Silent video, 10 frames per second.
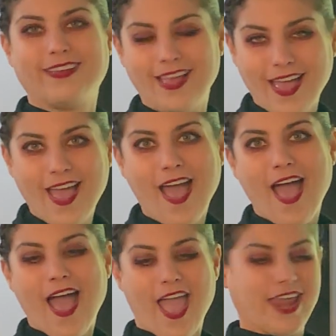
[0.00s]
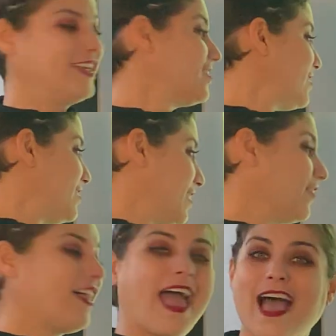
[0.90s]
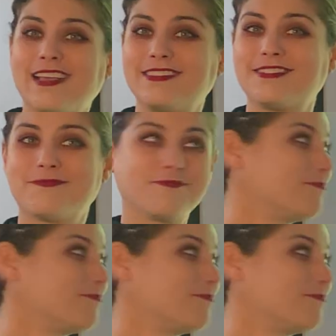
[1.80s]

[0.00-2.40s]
and it still has